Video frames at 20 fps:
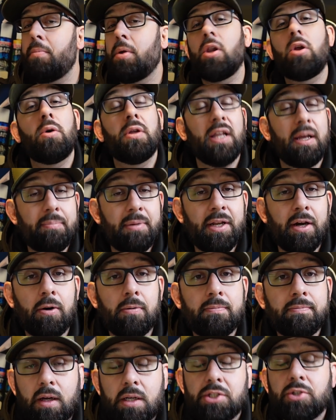below and let me know.
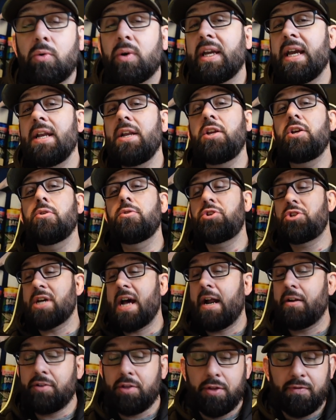So again, huge shout
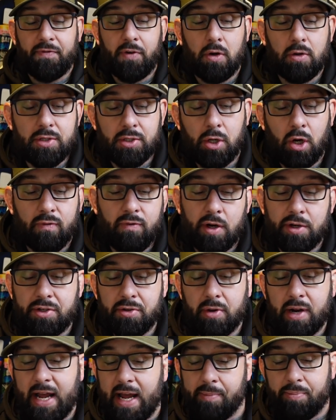out to the folks over at
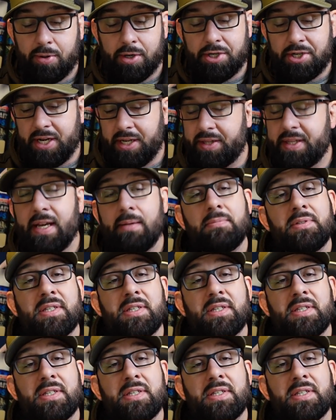Do It. I appreciate them